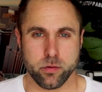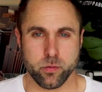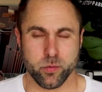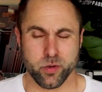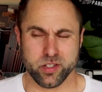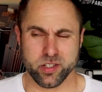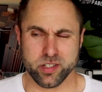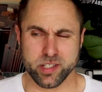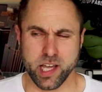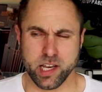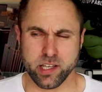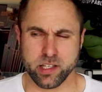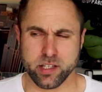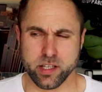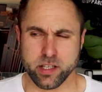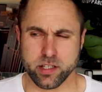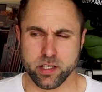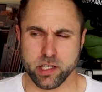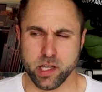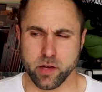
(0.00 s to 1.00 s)
which
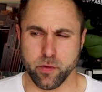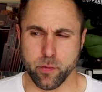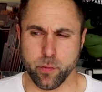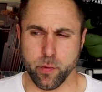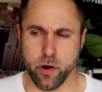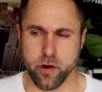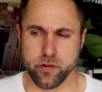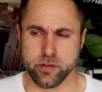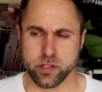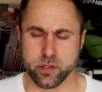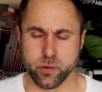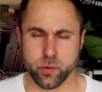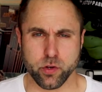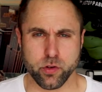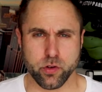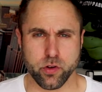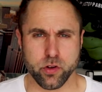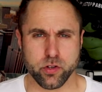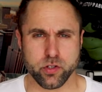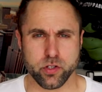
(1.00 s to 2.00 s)
essentially is another process when
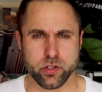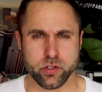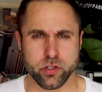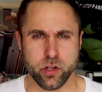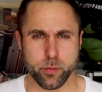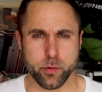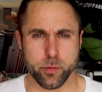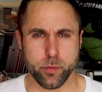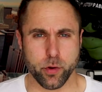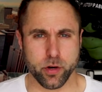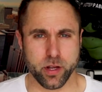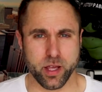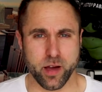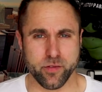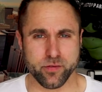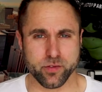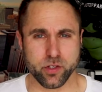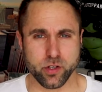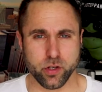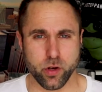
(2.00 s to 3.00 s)
you could just stop your body
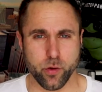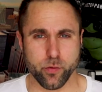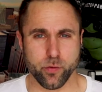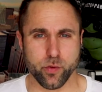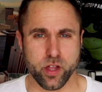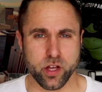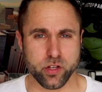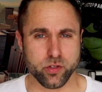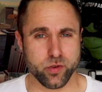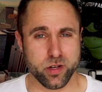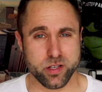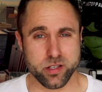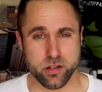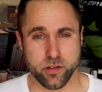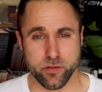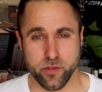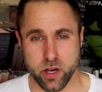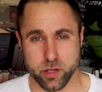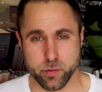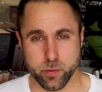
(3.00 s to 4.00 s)
having to go through that stress in the
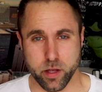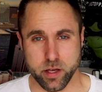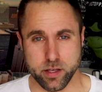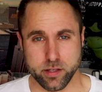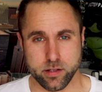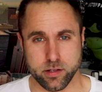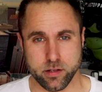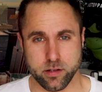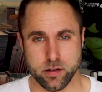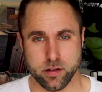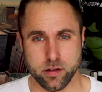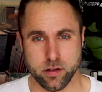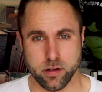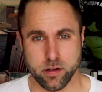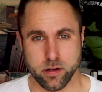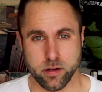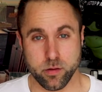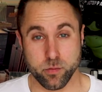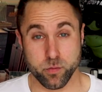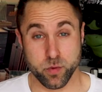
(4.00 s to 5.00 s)
first place,
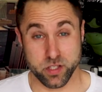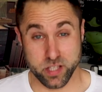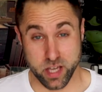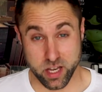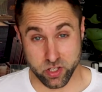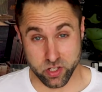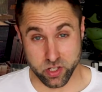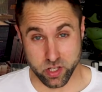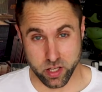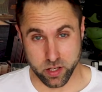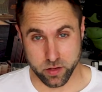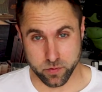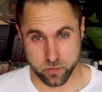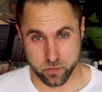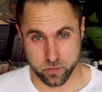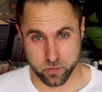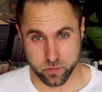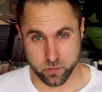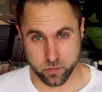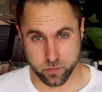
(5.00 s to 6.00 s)
potentially.
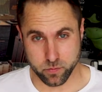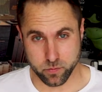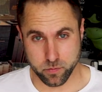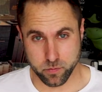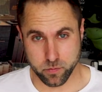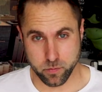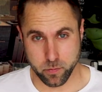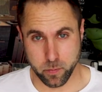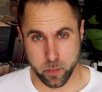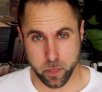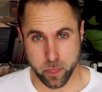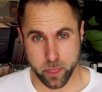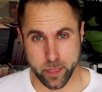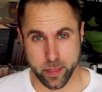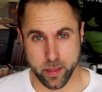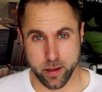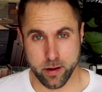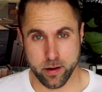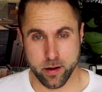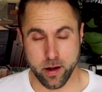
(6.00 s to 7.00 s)

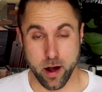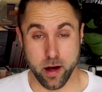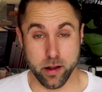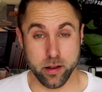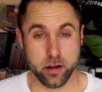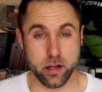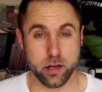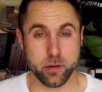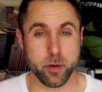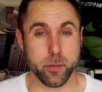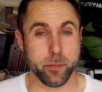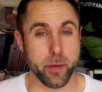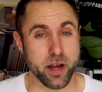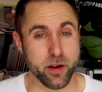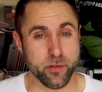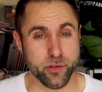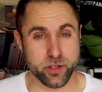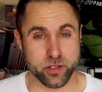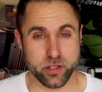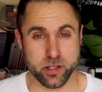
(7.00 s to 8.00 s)
Are there going to be
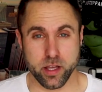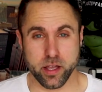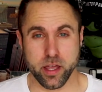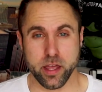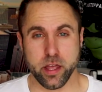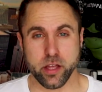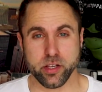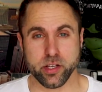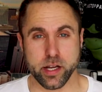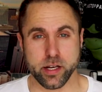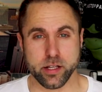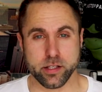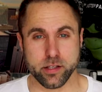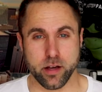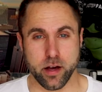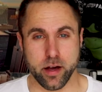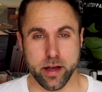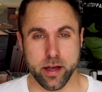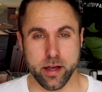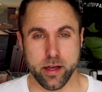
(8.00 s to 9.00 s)
benefits to the ketogenic
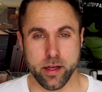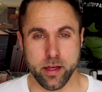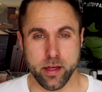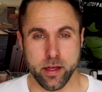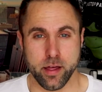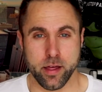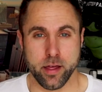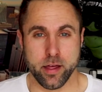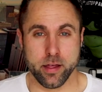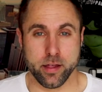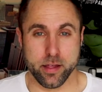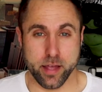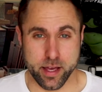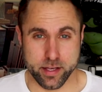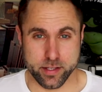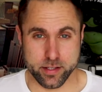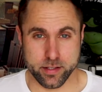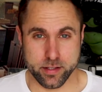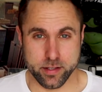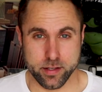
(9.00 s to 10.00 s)
diet?
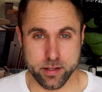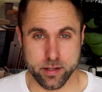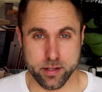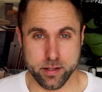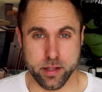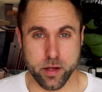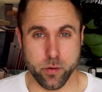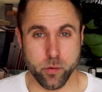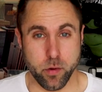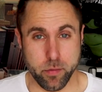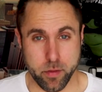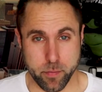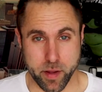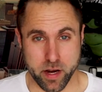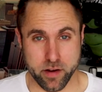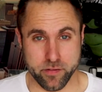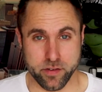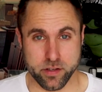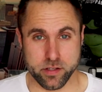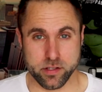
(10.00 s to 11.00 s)
Yes, there will be
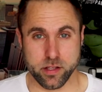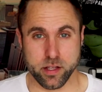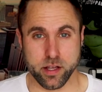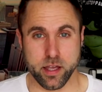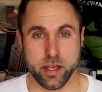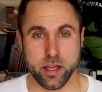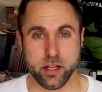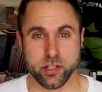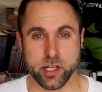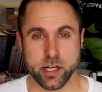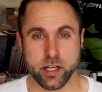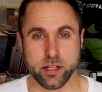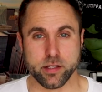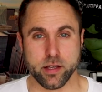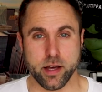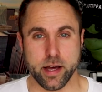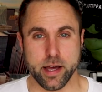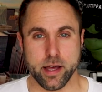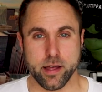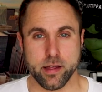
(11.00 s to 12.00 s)
benefits to the ketogenic
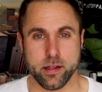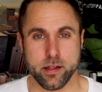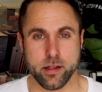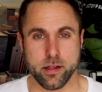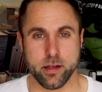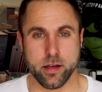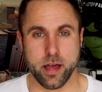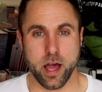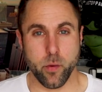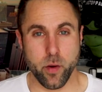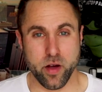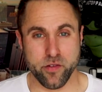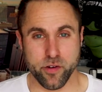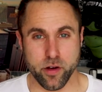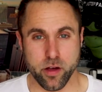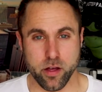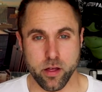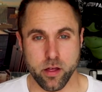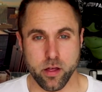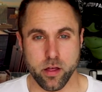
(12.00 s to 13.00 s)
diet.
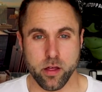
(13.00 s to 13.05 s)
However,